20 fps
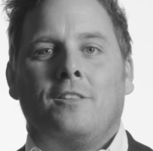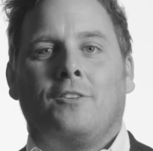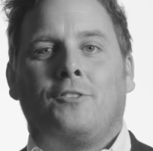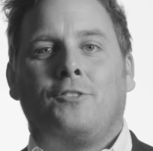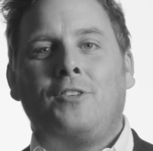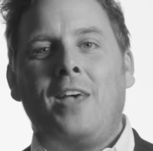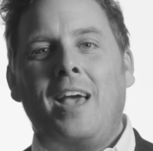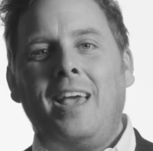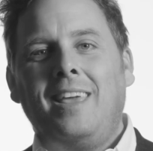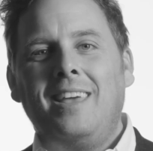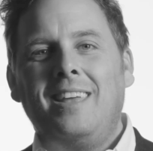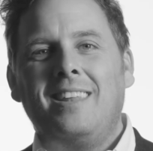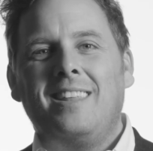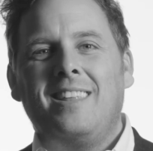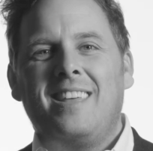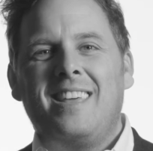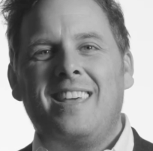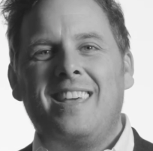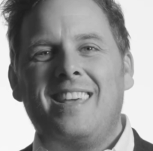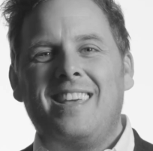The
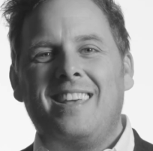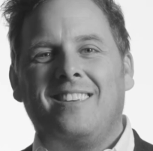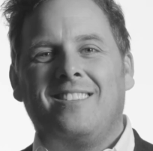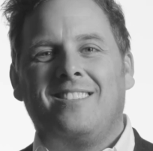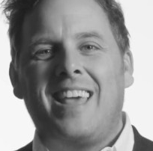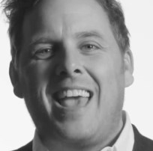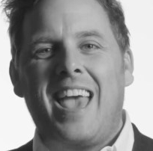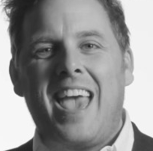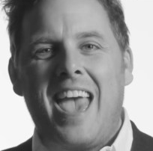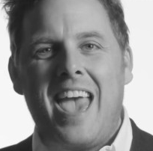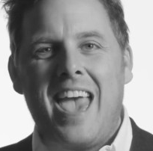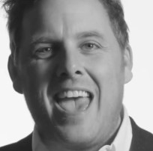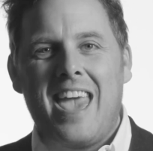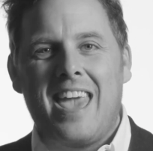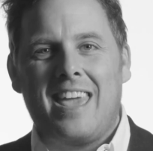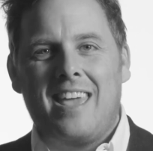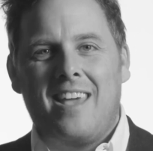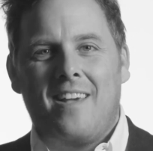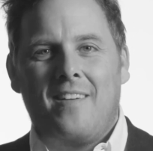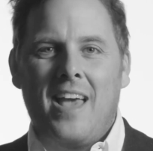second is the
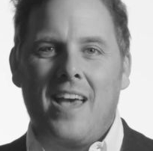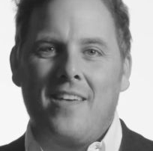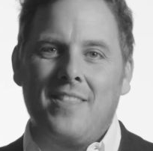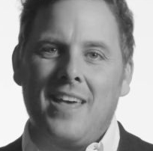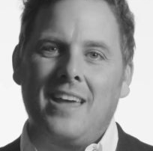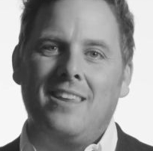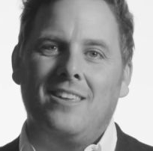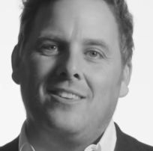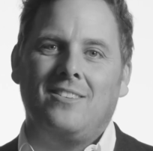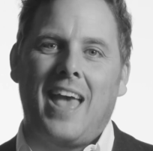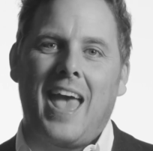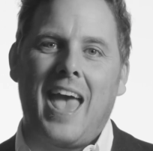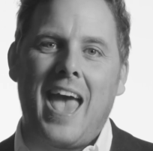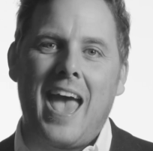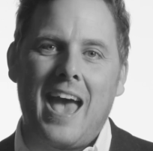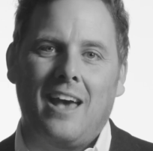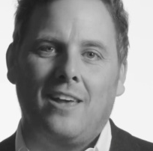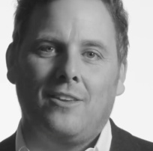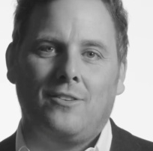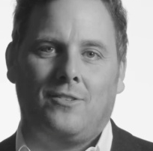A, and that is
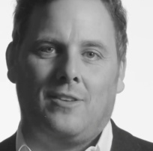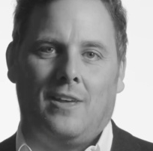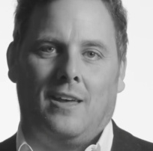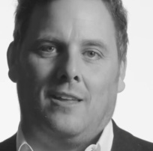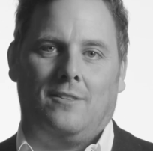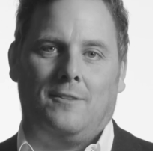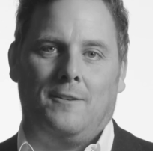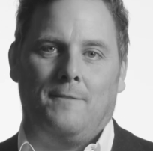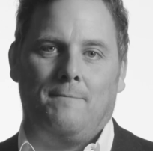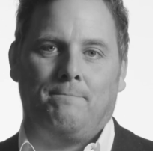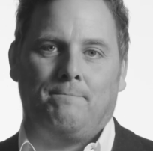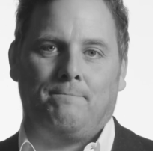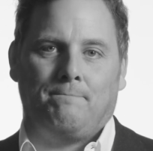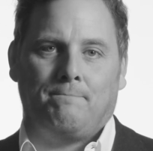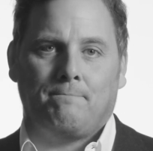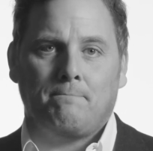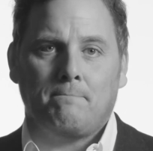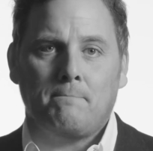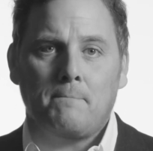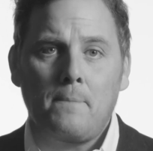asset.
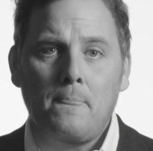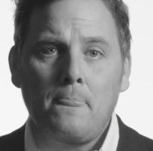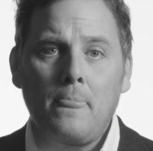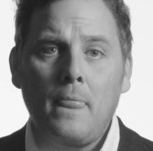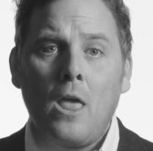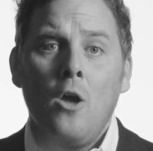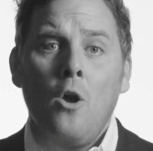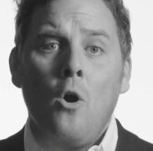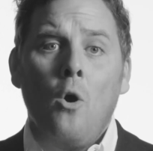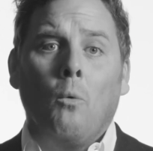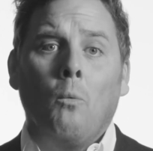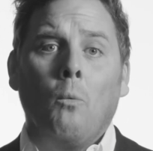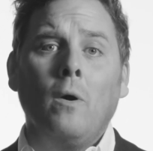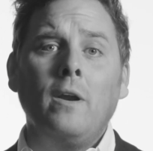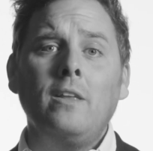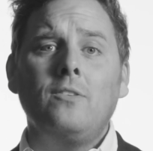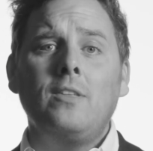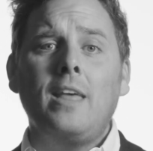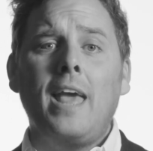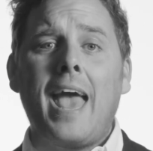
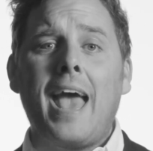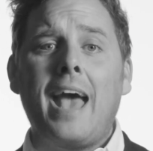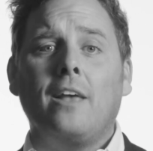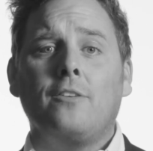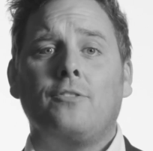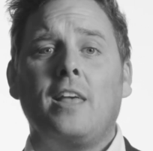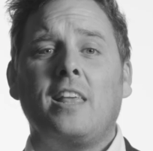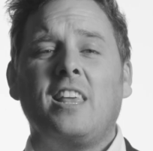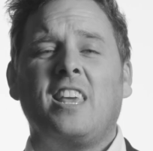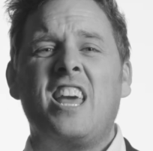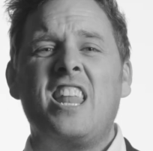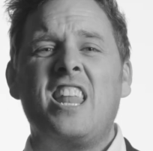What is the asset